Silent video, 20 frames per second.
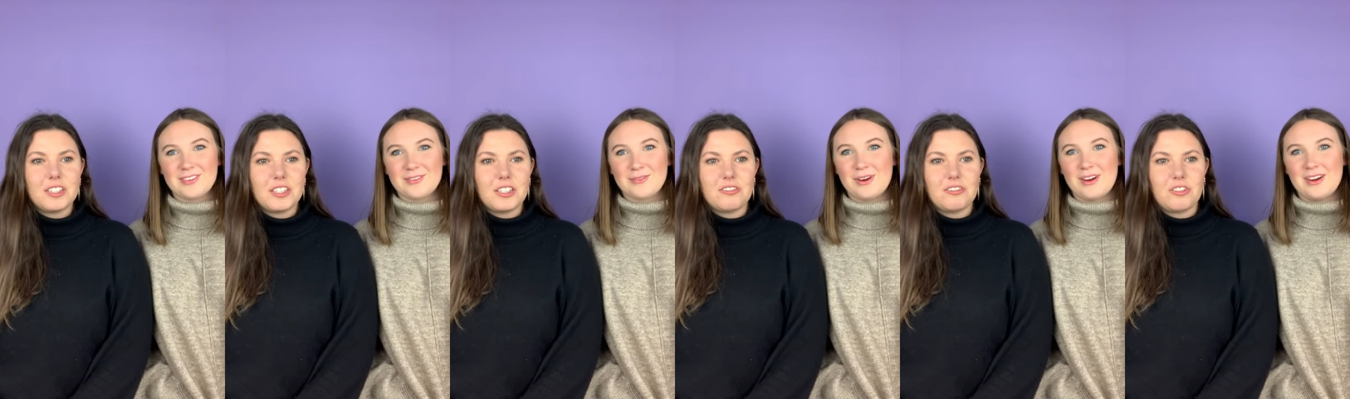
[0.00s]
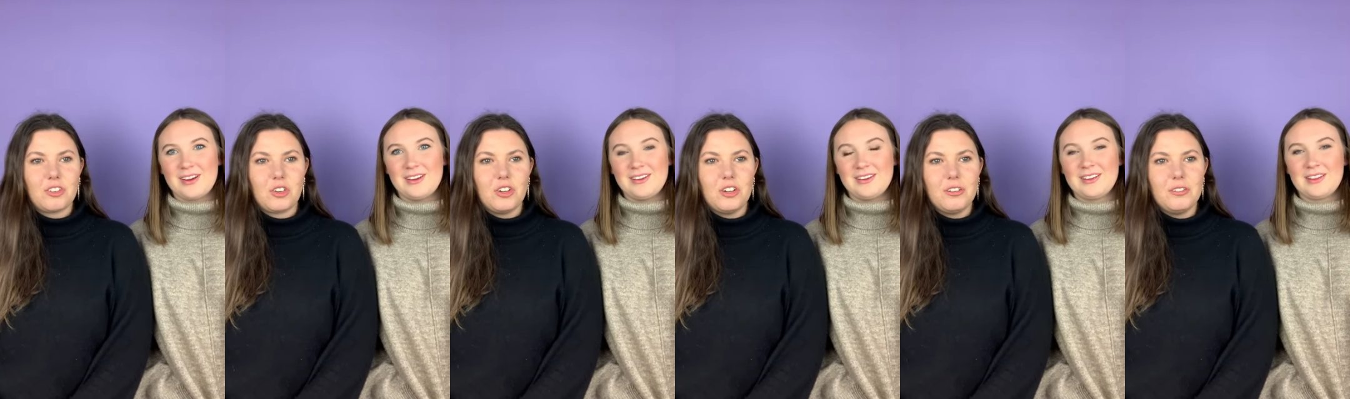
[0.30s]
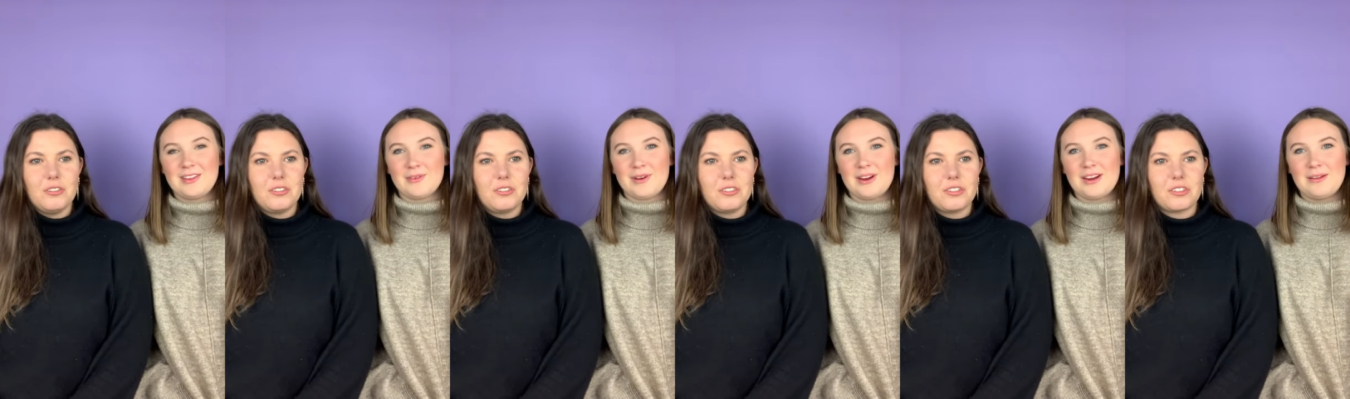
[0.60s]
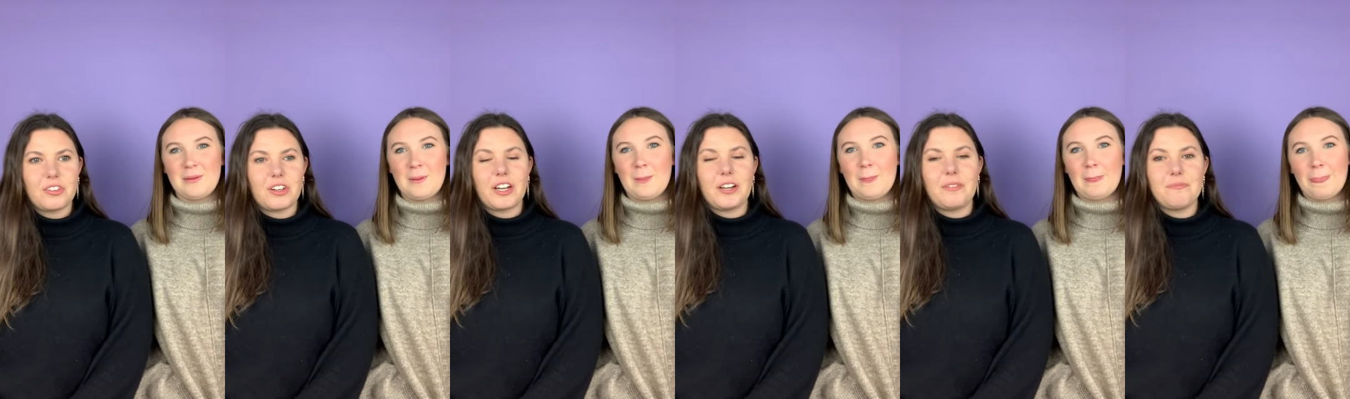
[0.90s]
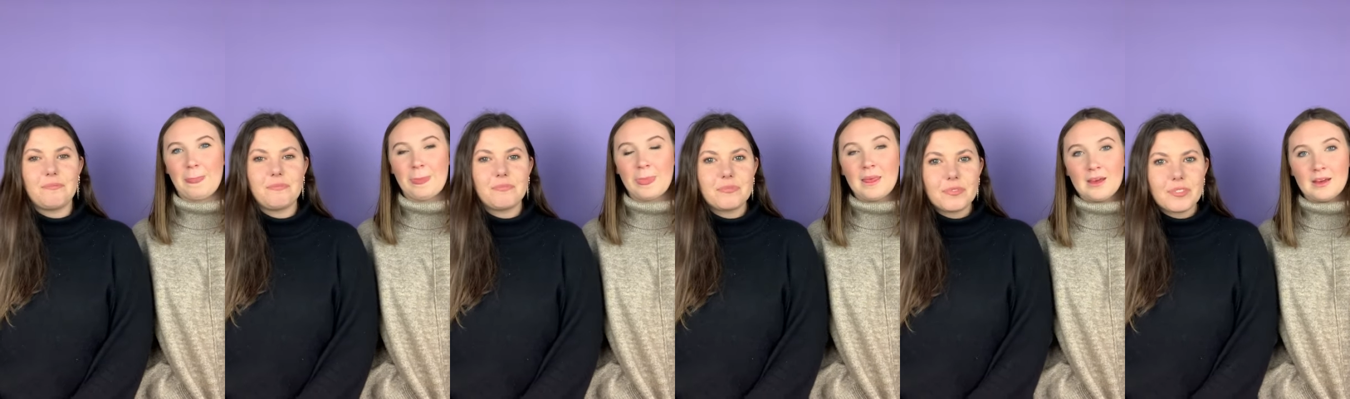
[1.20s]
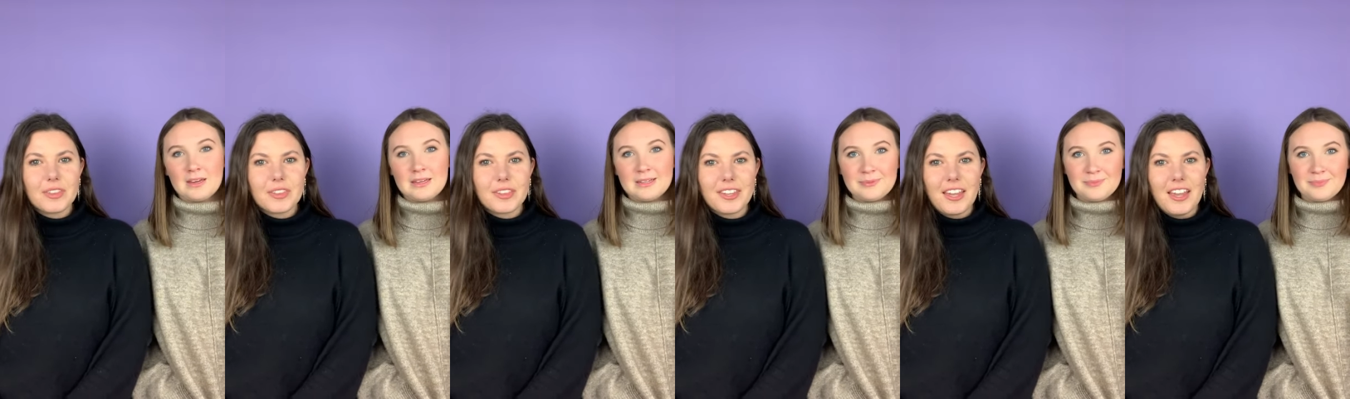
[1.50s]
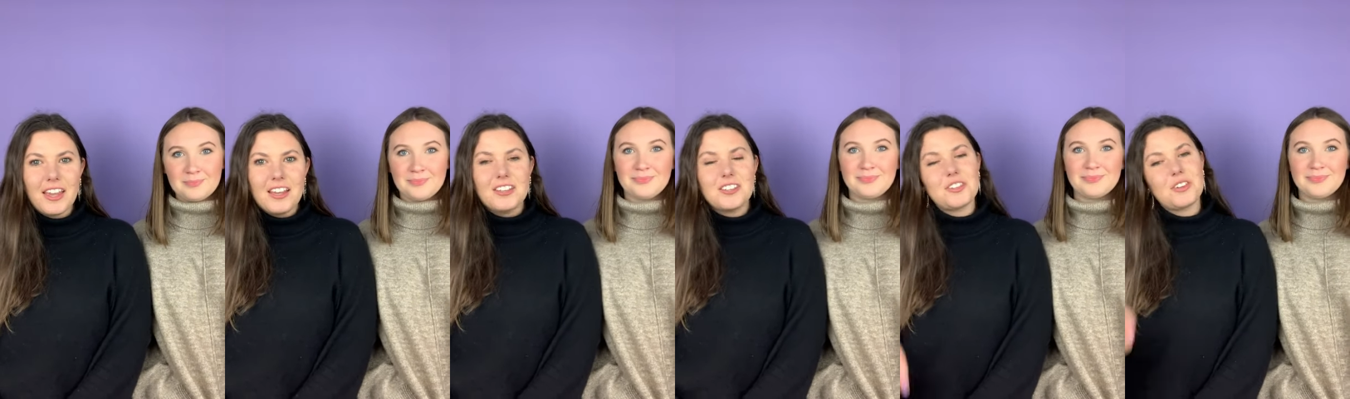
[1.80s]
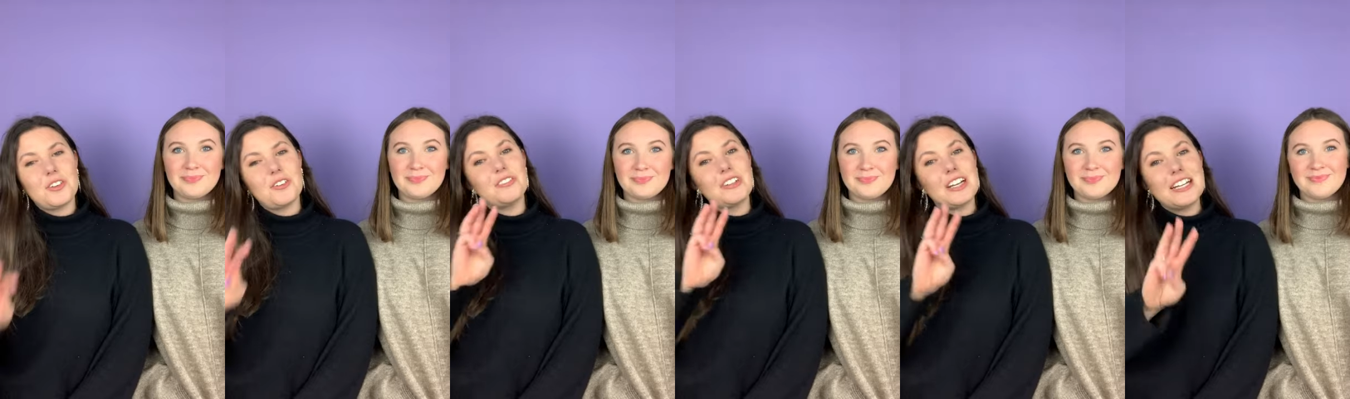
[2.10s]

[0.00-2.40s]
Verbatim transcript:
Speaker 1: This three. is four? Three. Three. So